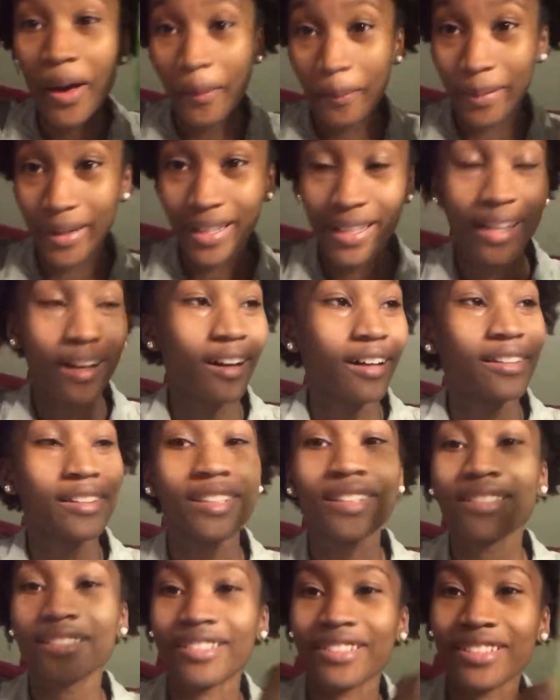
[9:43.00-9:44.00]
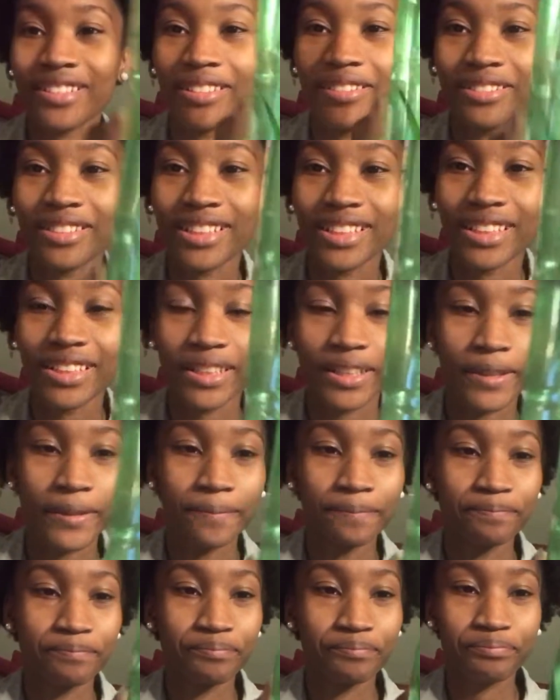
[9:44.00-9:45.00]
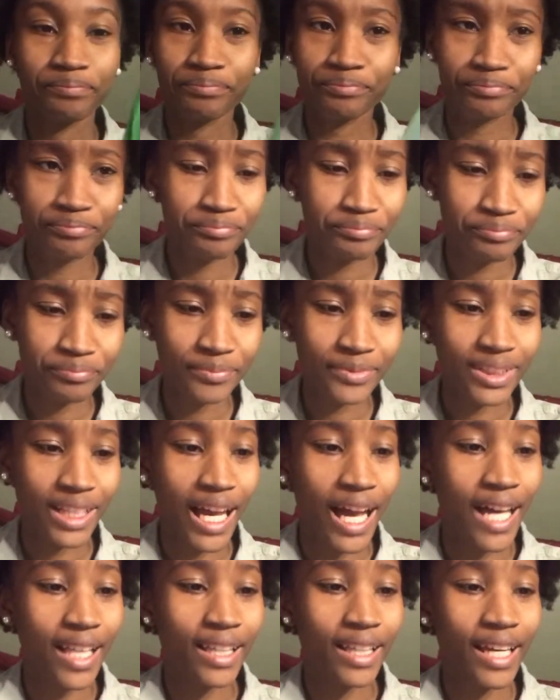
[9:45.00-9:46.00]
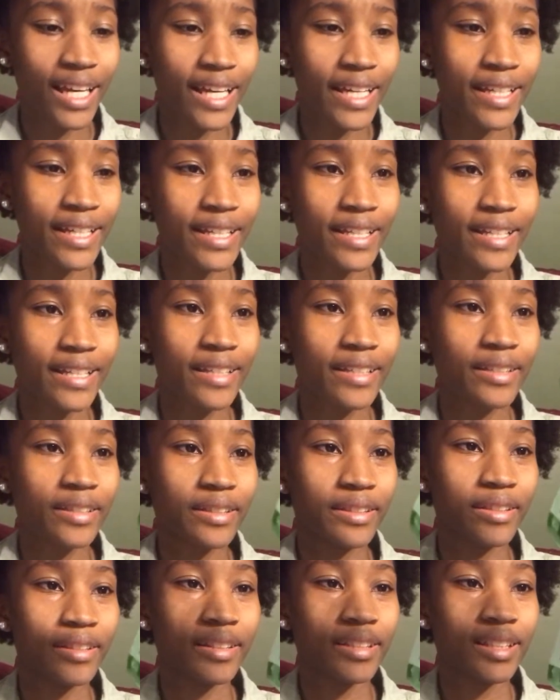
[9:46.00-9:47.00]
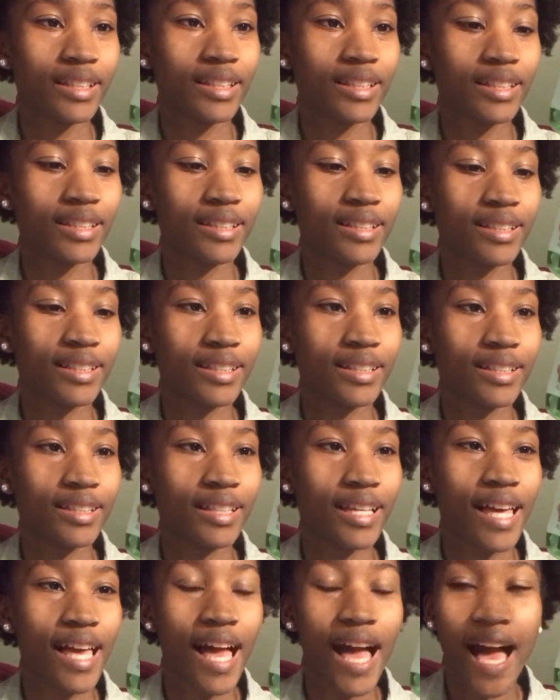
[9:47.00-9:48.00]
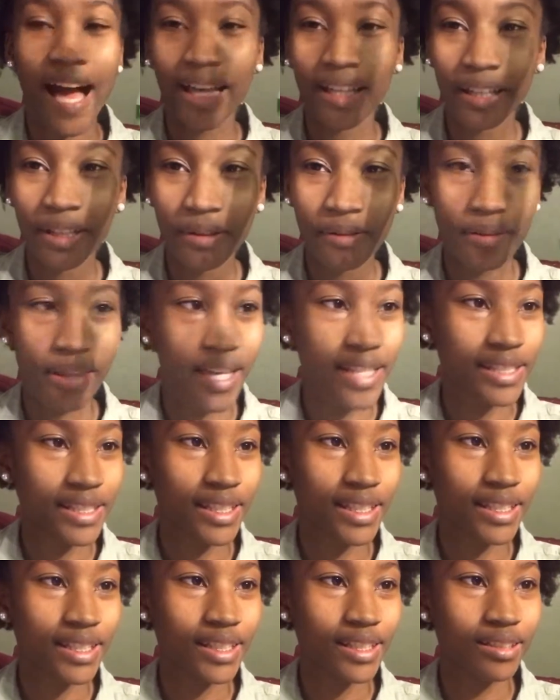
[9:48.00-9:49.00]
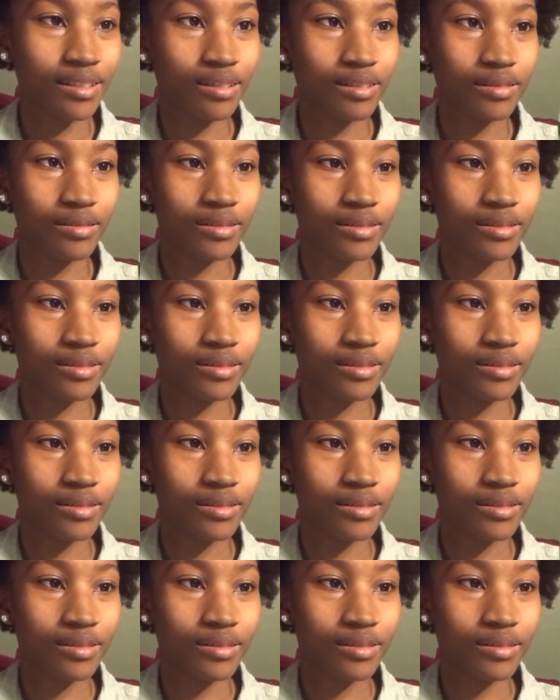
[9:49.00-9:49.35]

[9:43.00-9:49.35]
But y'all, these are so good. I like the aloe that's in it.